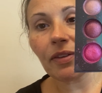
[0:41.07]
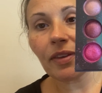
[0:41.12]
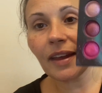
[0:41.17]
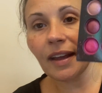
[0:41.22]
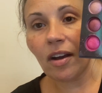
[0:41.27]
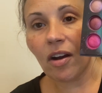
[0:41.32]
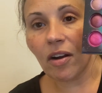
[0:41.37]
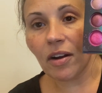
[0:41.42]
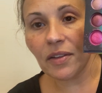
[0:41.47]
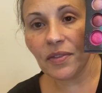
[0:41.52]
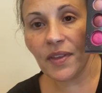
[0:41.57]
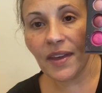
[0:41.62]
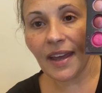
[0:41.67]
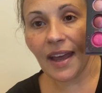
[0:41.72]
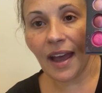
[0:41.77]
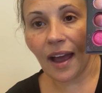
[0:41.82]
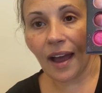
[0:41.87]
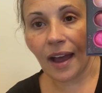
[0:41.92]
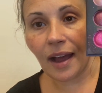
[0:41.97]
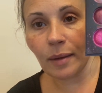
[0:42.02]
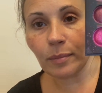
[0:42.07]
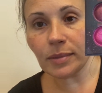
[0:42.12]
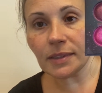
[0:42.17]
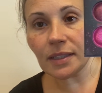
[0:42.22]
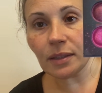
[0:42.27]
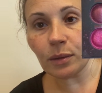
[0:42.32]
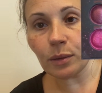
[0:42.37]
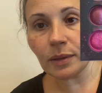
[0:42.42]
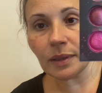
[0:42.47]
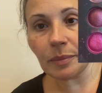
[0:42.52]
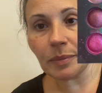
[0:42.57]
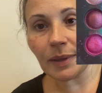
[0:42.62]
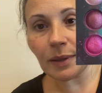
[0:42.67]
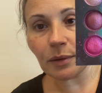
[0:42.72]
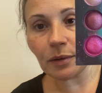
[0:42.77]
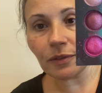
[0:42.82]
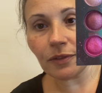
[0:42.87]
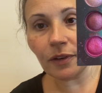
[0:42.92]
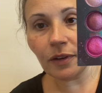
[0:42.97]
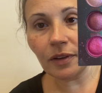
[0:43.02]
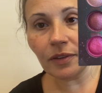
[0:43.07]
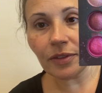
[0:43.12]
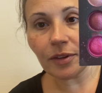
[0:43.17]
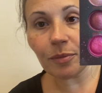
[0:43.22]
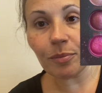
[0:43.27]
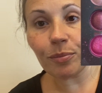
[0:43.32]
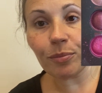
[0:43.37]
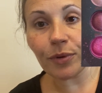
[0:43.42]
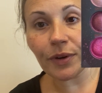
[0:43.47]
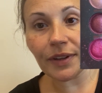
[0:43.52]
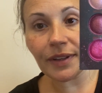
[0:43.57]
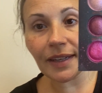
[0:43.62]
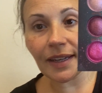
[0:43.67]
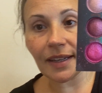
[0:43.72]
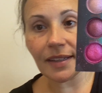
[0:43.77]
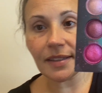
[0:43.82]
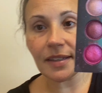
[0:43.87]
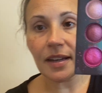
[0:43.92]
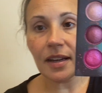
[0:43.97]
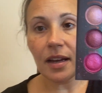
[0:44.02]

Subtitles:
Like, aren't they absolutely beautiful? They're brilliant.